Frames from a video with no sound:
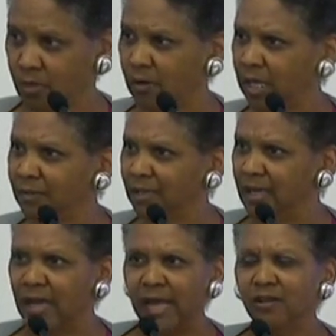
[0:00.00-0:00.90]
right?
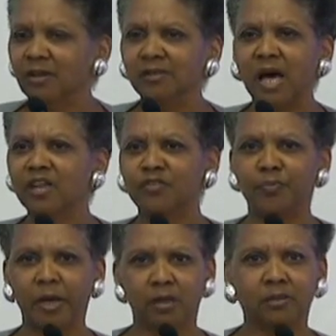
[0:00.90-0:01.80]
And there are a lot of
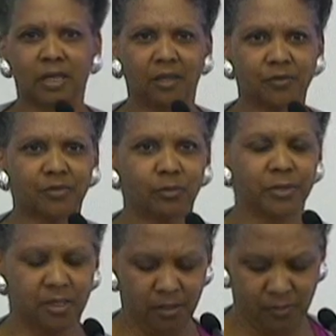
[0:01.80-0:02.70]
parallels that
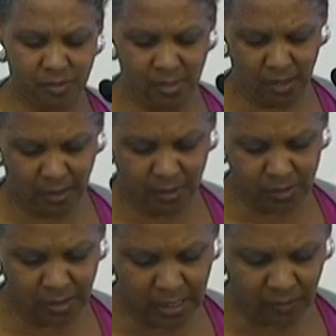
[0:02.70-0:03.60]
we can see, and there's
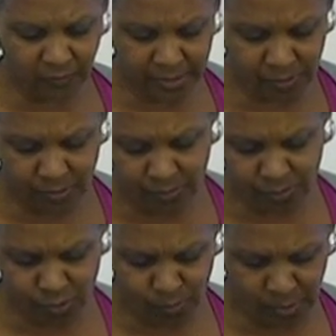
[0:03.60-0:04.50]
a lot of lessons
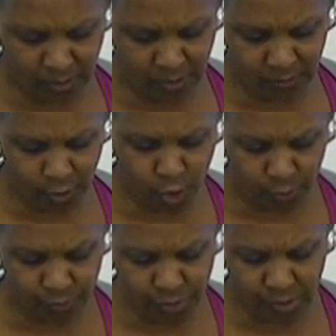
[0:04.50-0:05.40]
to be
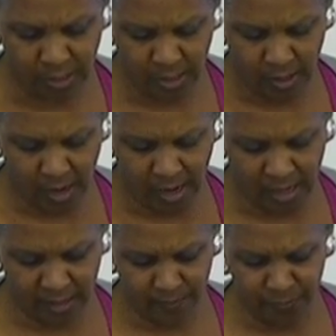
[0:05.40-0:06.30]
learned.
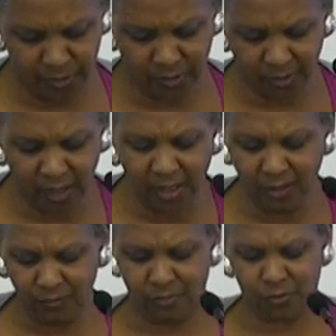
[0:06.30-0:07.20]
The
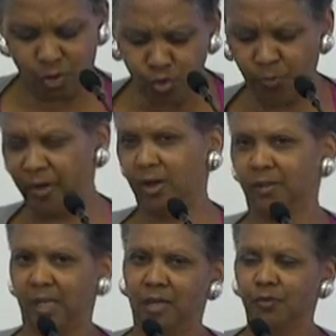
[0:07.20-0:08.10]
key two
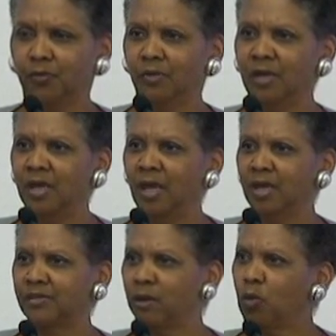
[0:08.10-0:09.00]
parallels
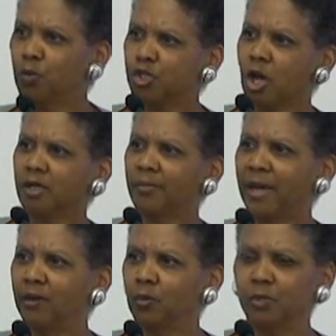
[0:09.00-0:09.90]
is that what we're talking
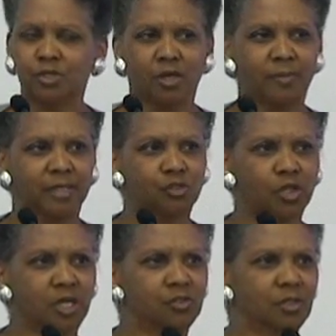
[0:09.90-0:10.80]
about when we talk about
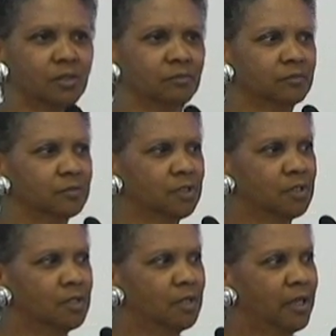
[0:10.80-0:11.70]
changing
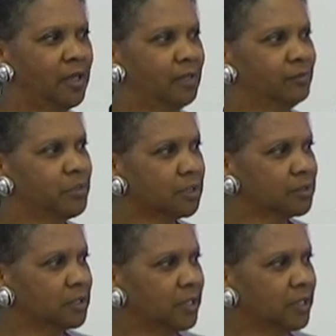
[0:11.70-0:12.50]
and building an